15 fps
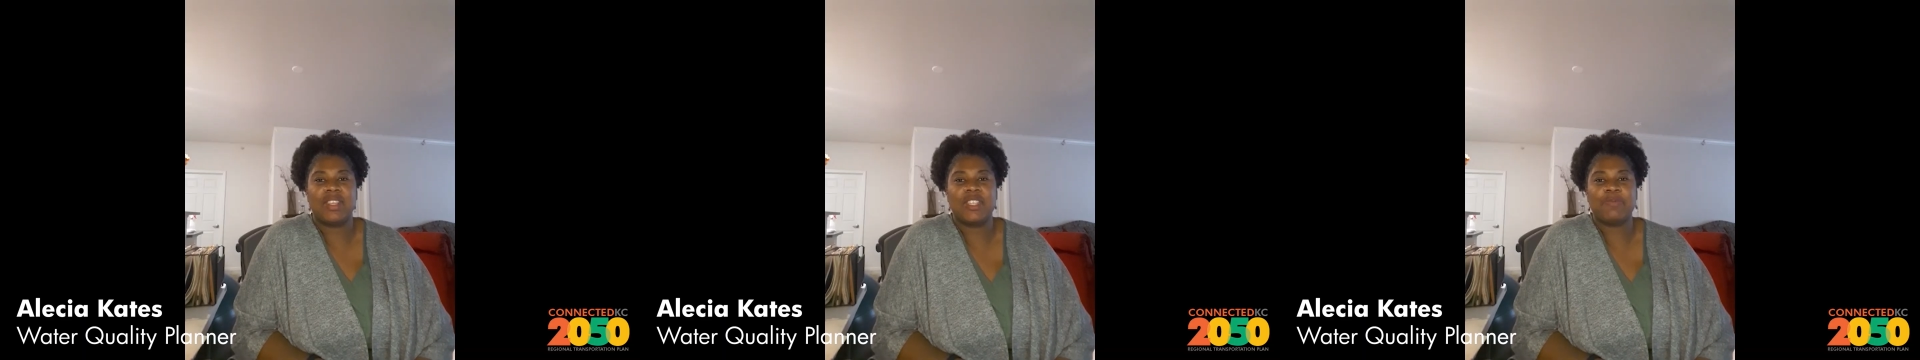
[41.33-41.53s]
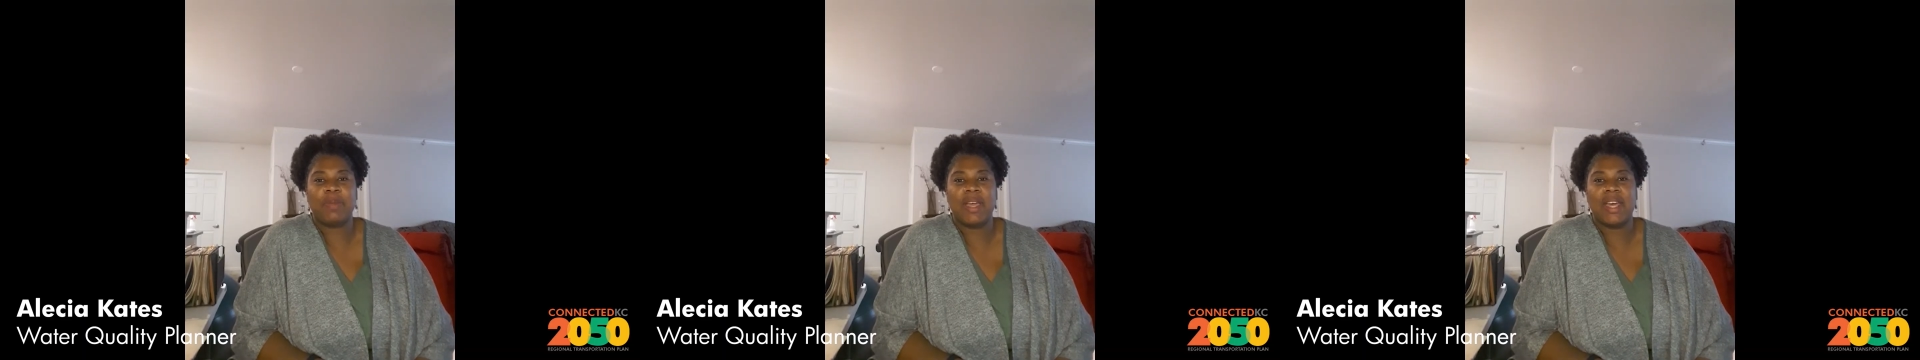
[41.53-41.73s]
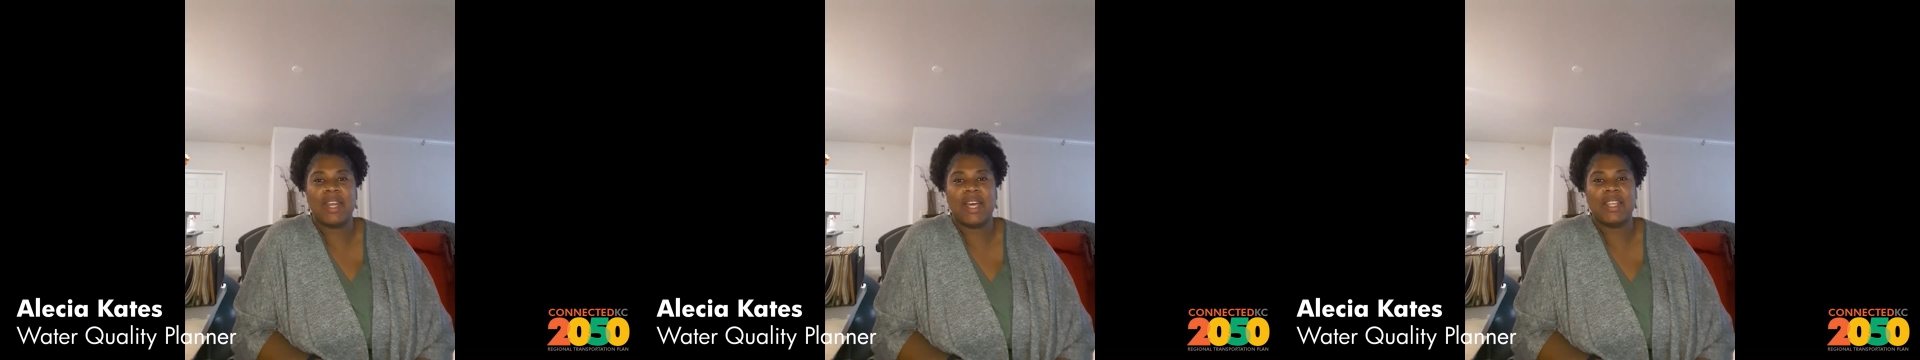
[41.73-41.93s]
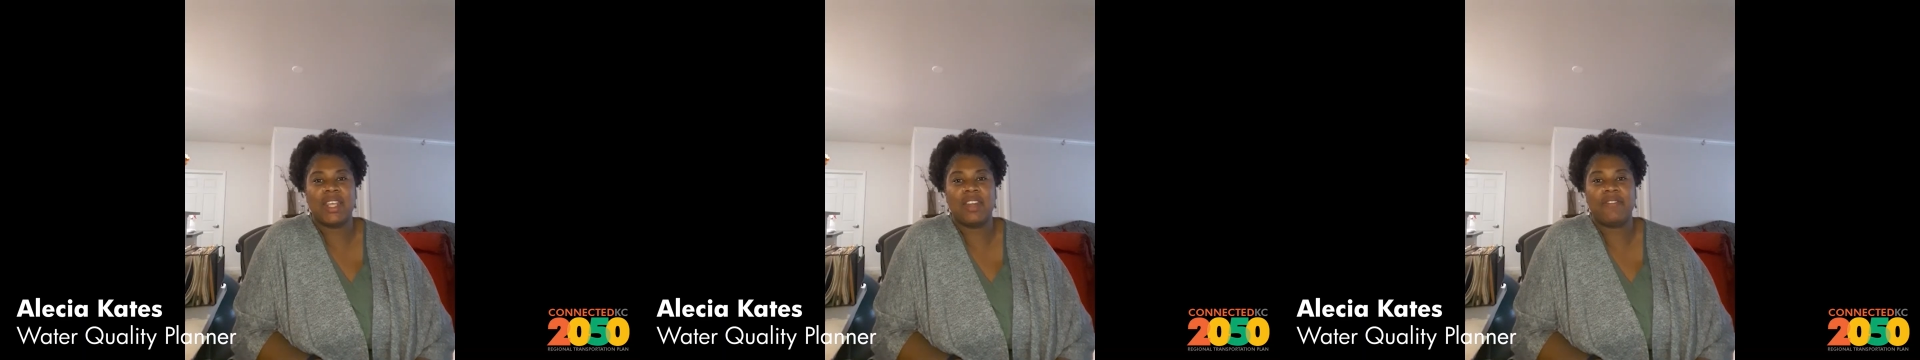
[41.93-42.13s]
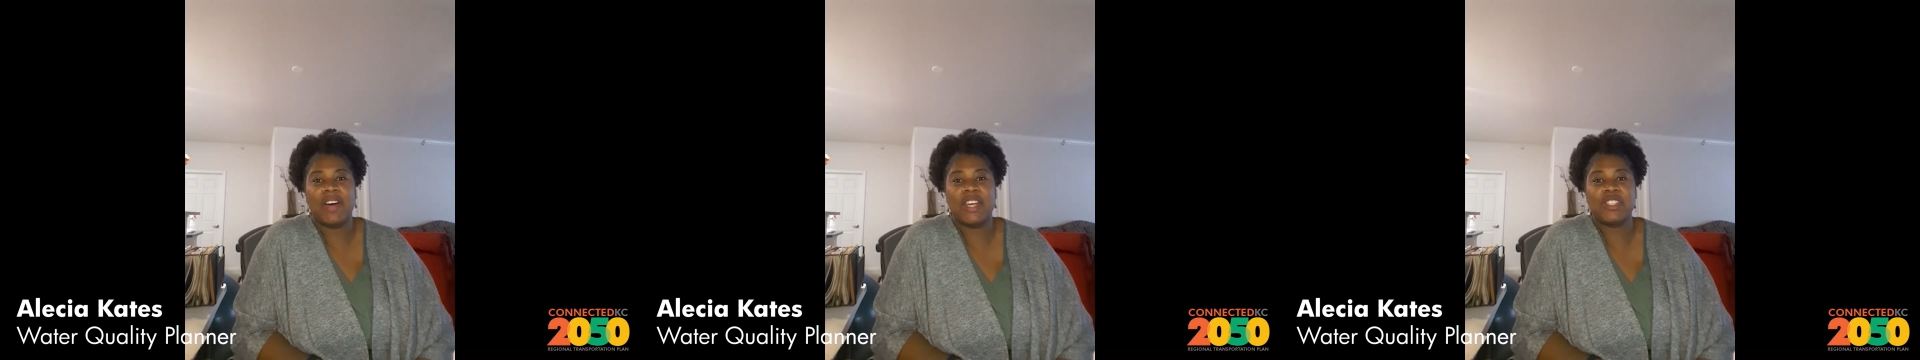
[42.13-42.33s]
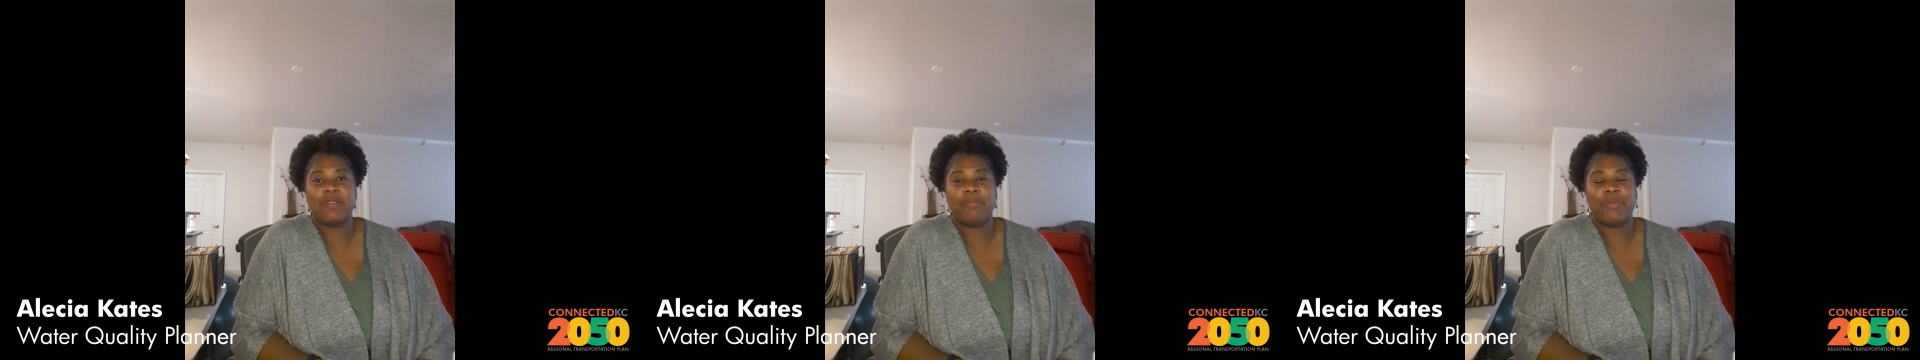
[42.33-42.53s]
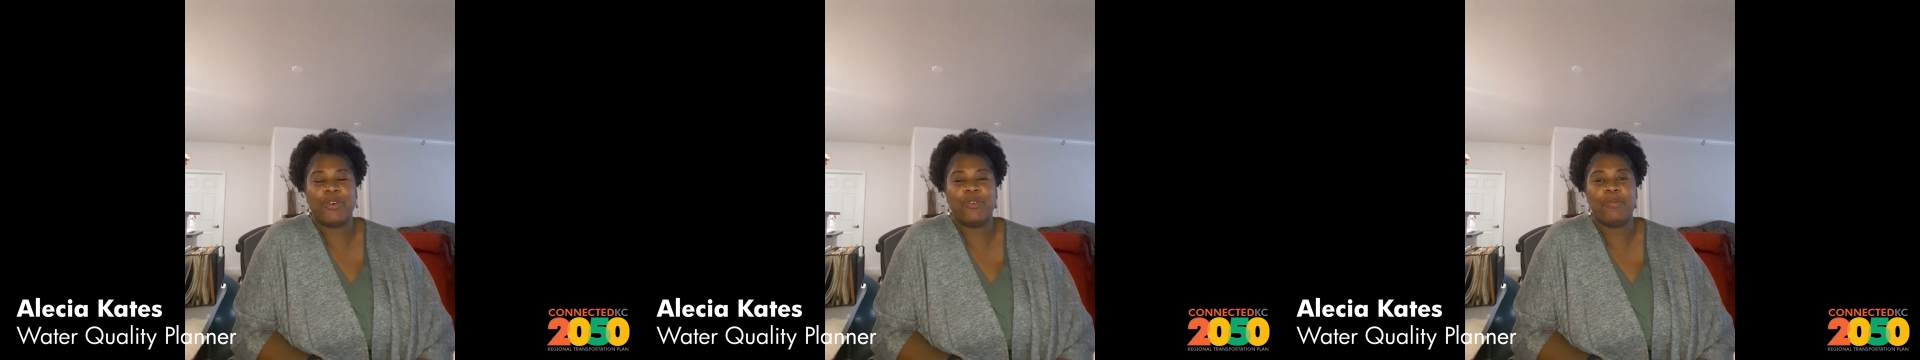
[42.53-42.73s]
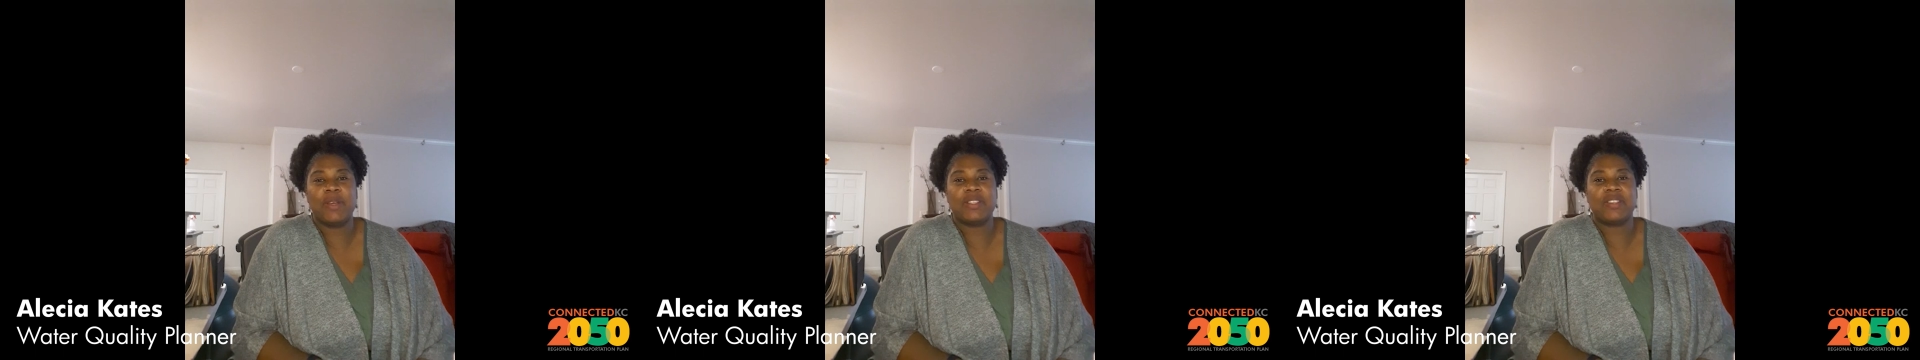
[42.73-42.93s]
this plan identifies
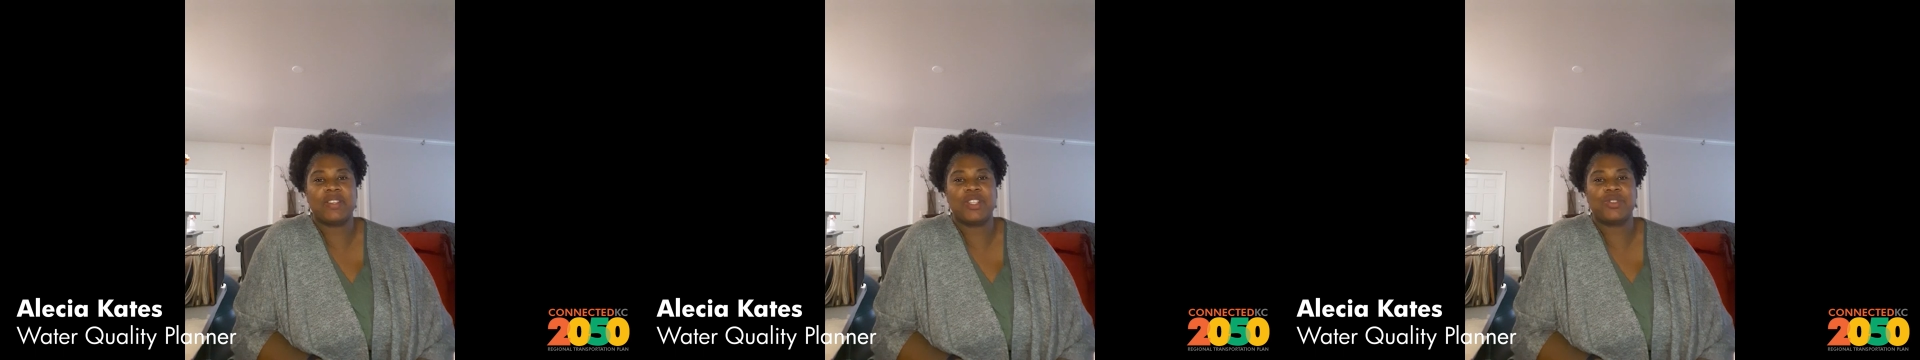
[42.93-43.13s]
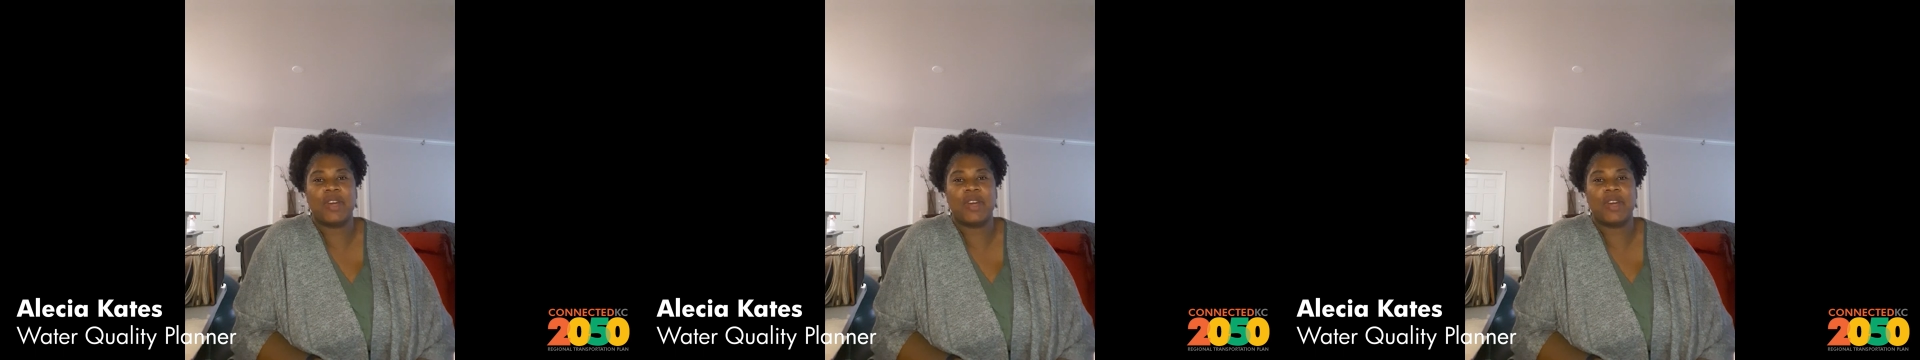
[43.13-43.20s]
improvements to the